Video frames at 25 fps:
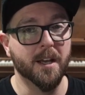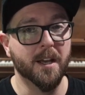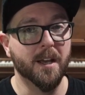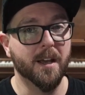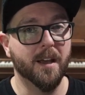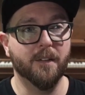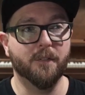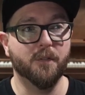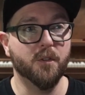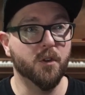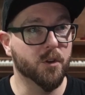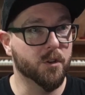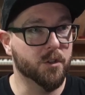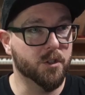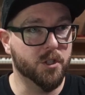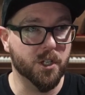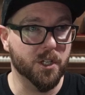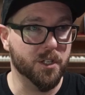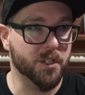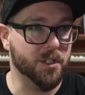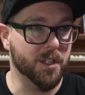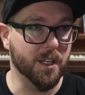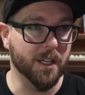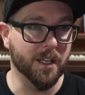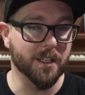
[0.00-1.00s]
If you're
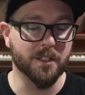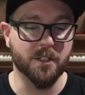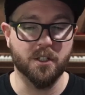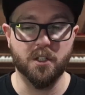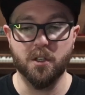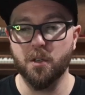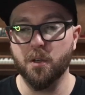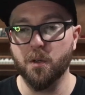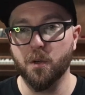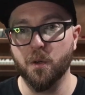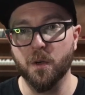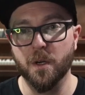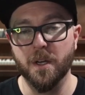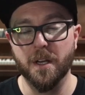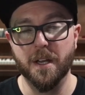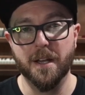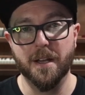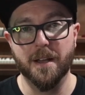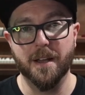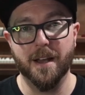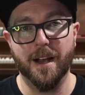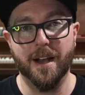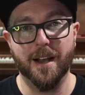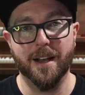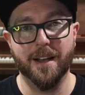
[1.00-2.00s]
just into
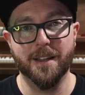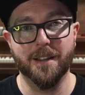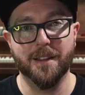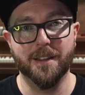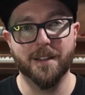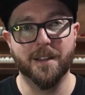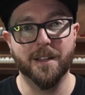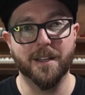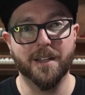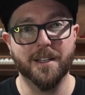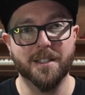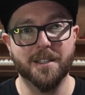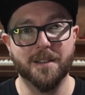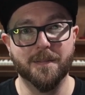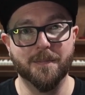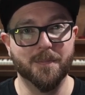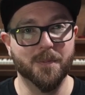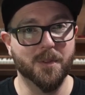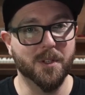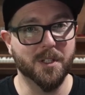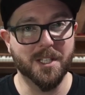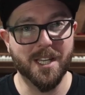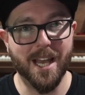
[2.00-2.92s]
the